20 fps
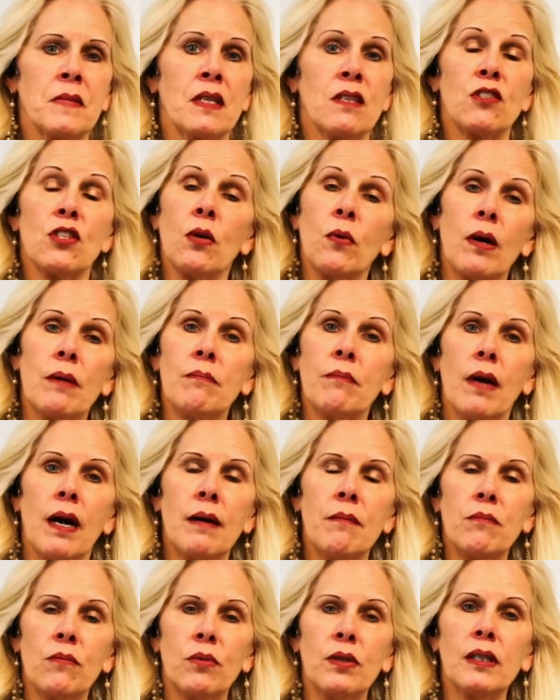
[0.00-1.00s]
So
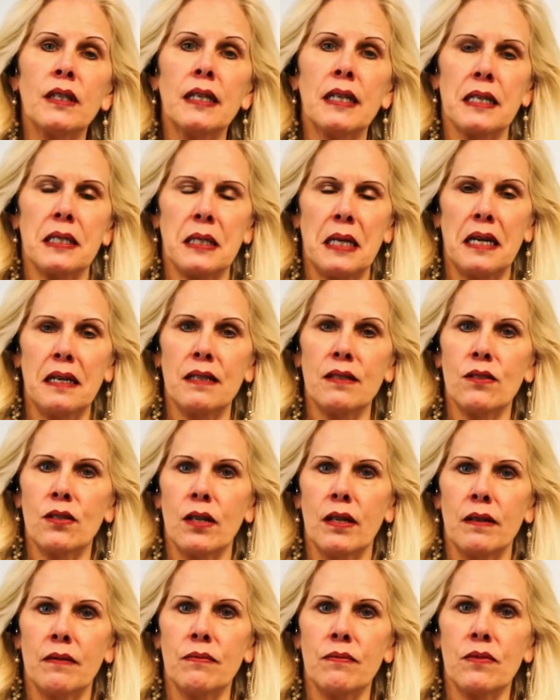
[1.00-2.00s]
I'm really excited
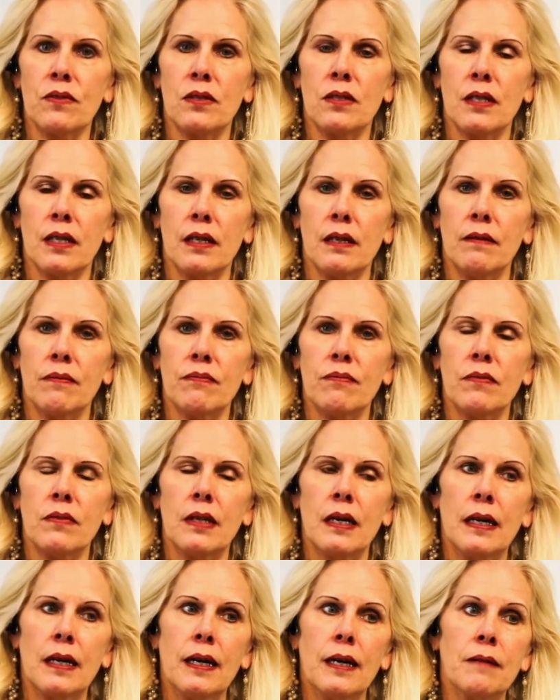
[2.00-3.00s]
to
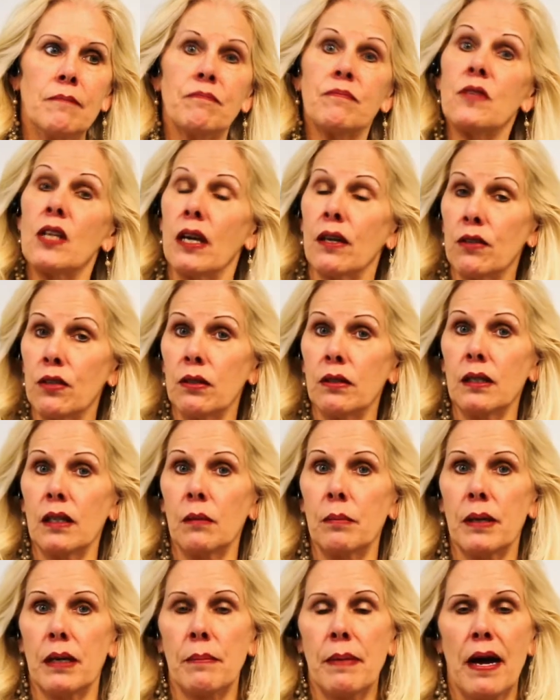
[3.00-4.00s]
tell you a
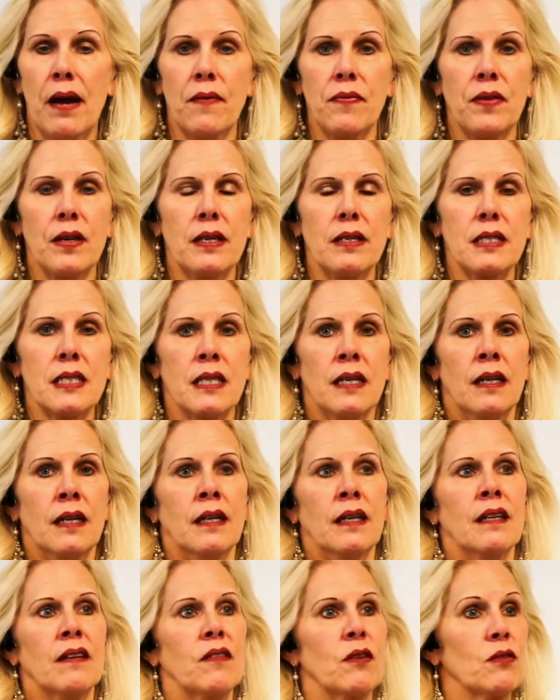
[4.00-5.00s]
little bit about this.
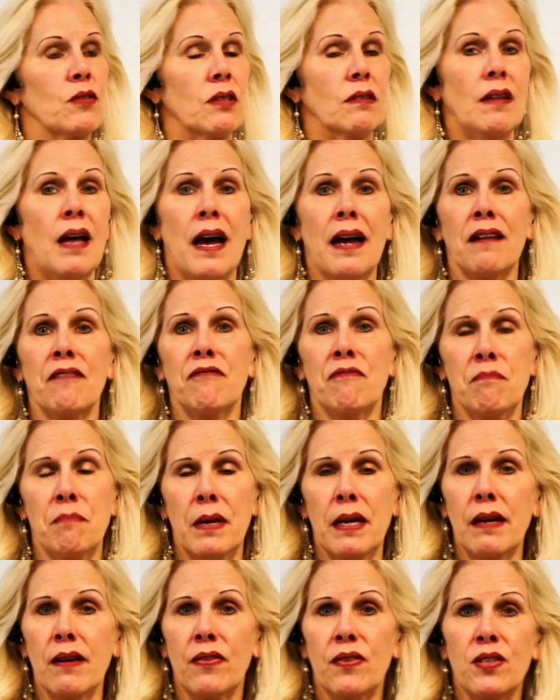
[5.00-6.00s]
There's a lot of
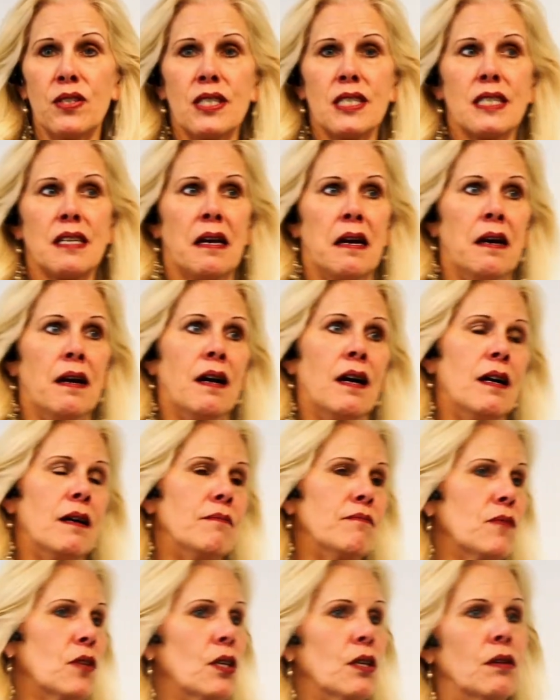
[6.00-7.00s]
myths,
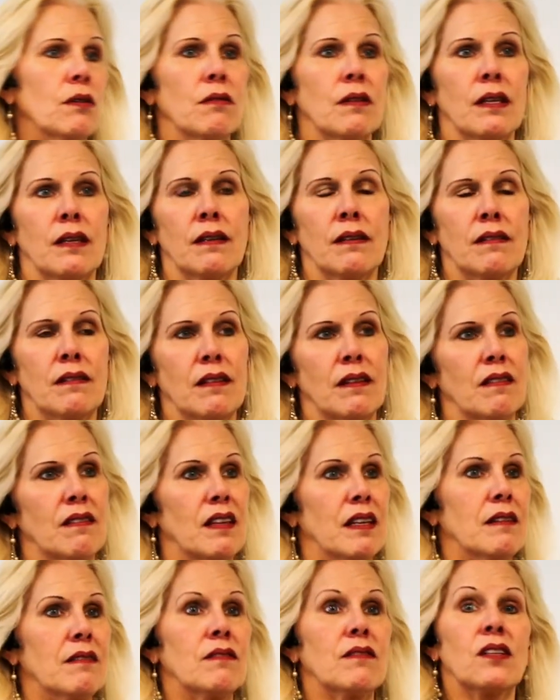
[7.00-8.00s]

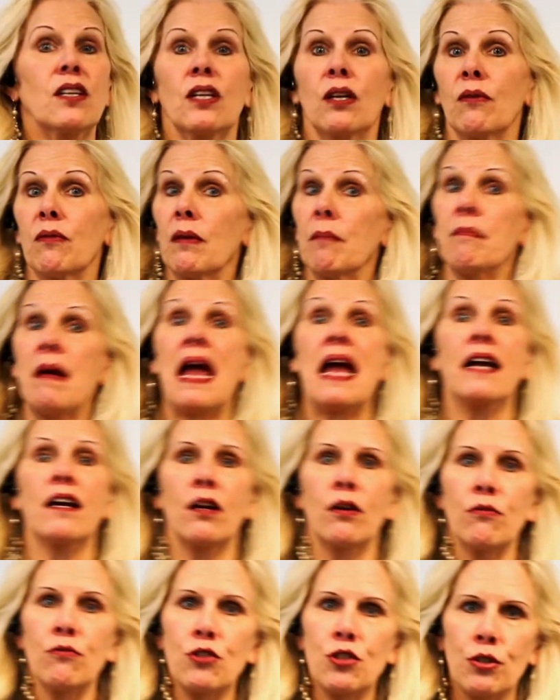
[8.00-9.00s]
the bank
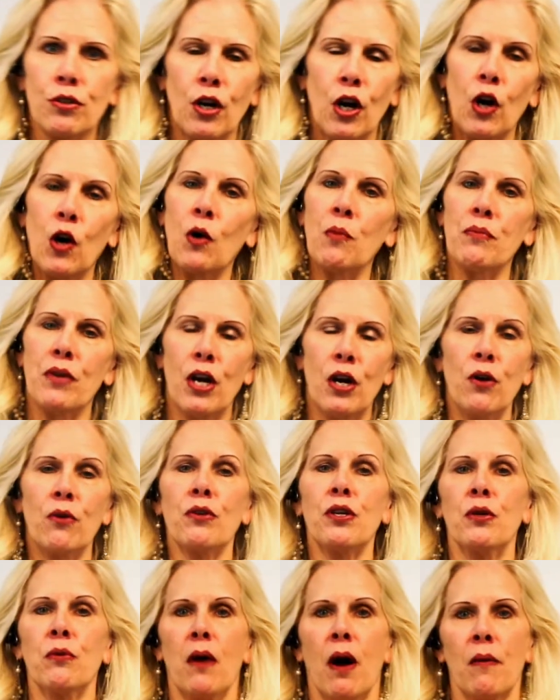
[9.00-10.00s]
owns your home. No,
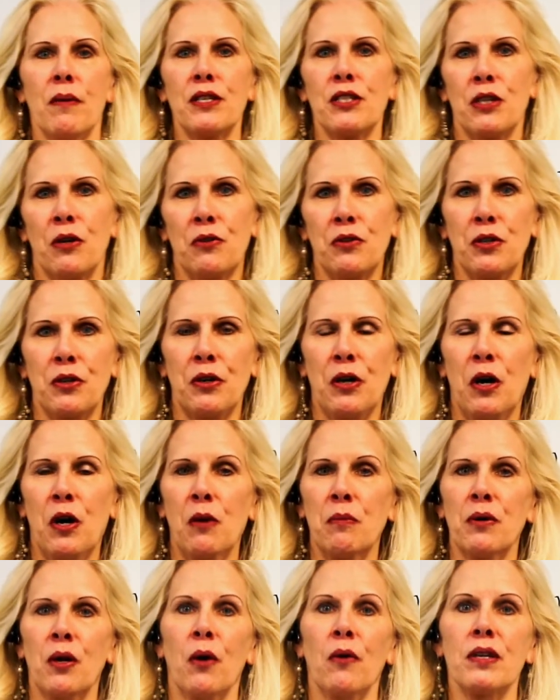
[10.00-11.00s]
you always own your
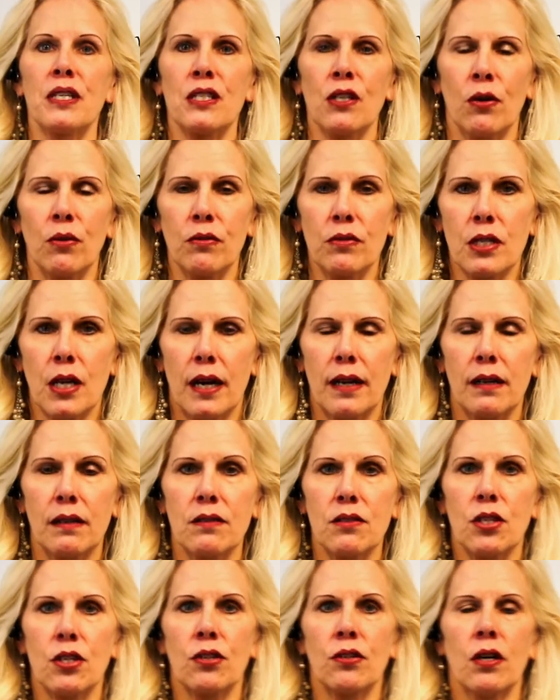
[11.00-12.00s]
home. You always own title
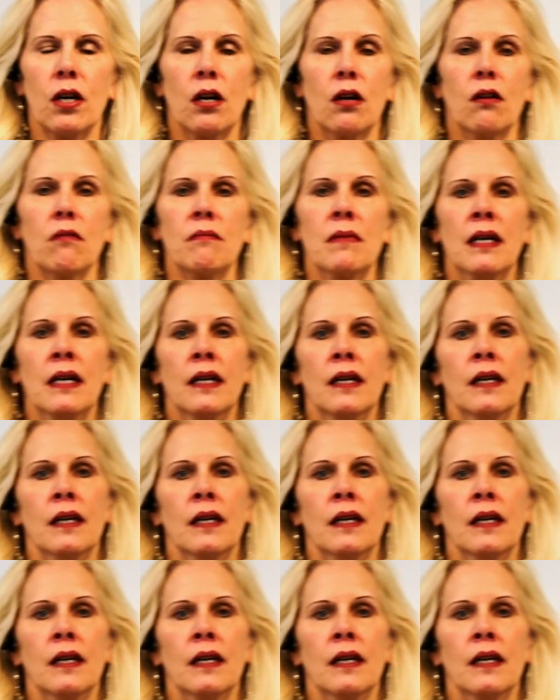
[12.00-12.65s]
to your home.